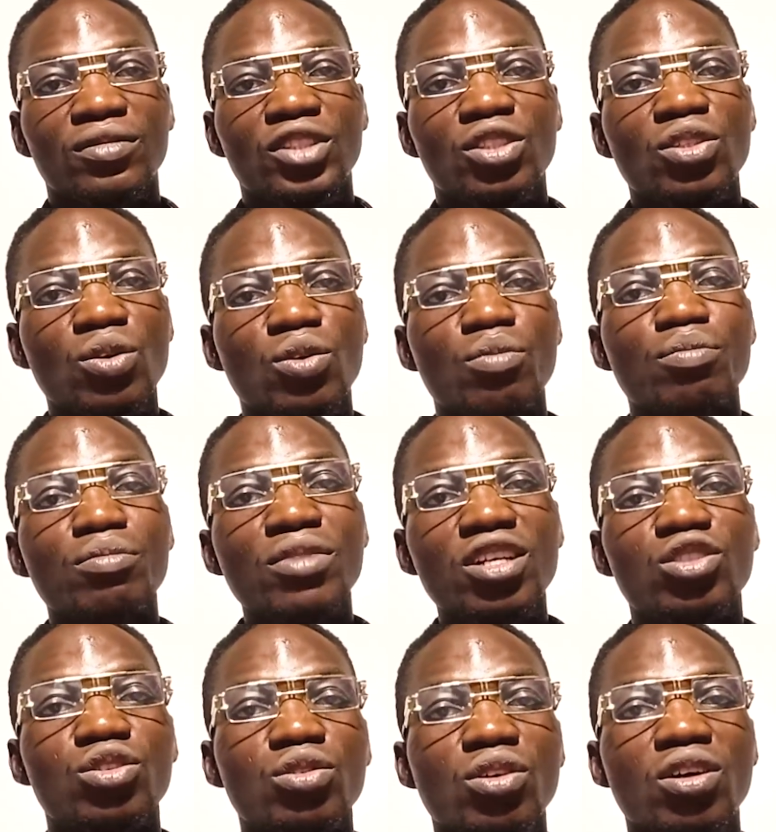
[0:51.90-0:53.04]
So make
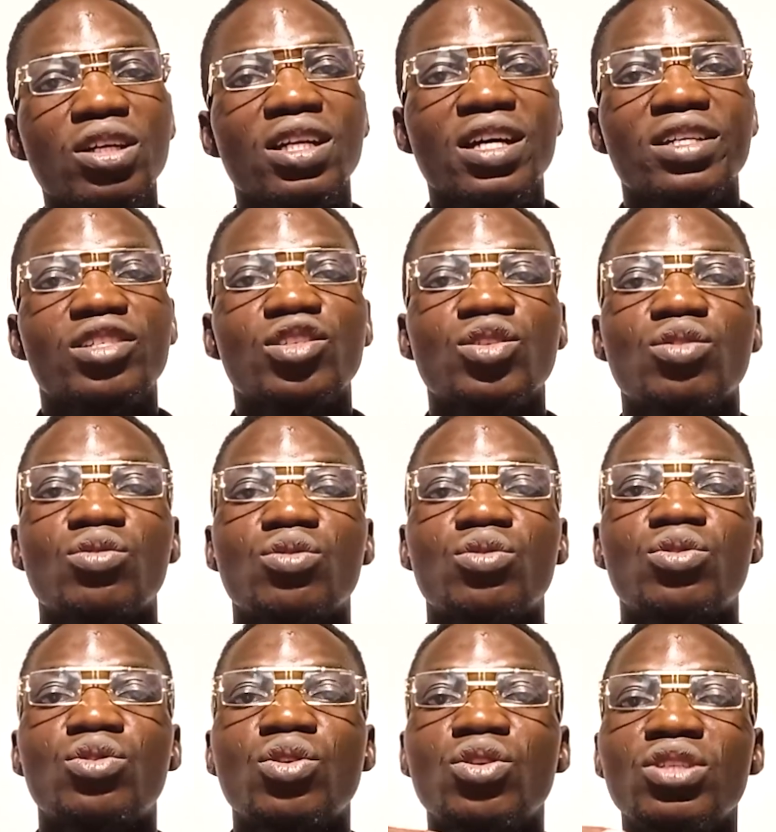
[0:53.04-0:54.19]
sure that
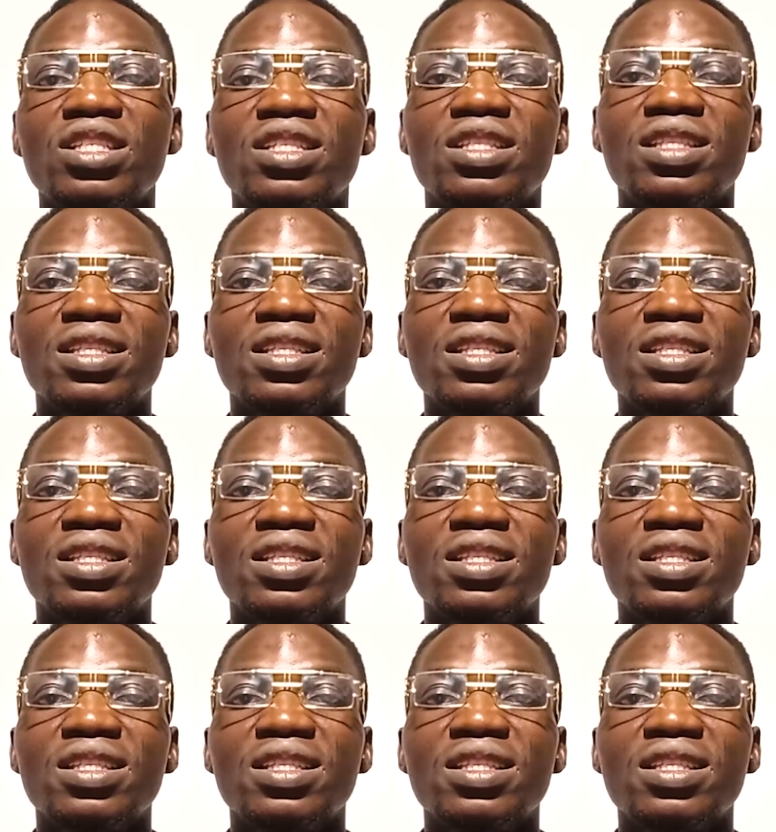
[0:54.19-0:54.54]
you don't